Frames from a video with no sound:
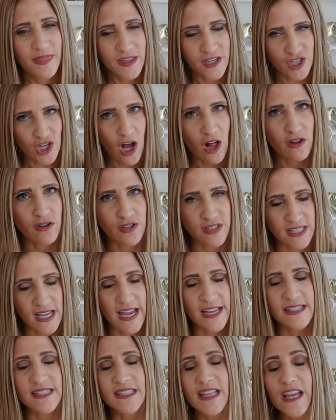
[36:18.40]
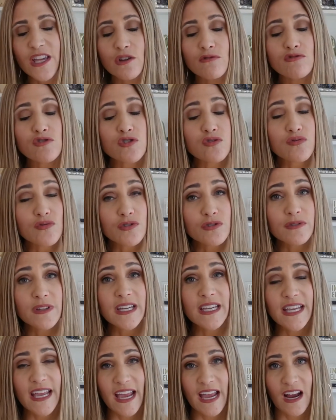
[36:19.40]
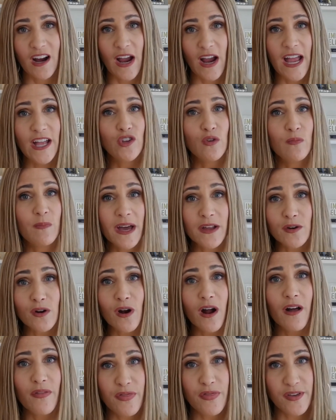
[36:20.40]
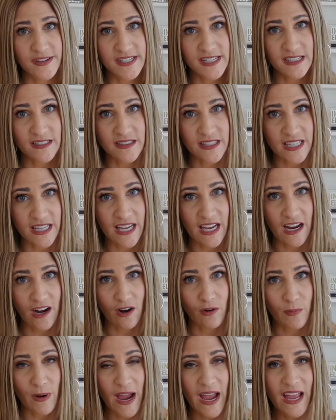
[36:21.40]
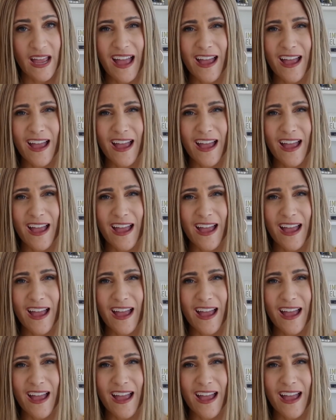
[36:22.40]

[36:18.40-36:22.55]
the dollar signs, that you truly care, and you better authentically care, right?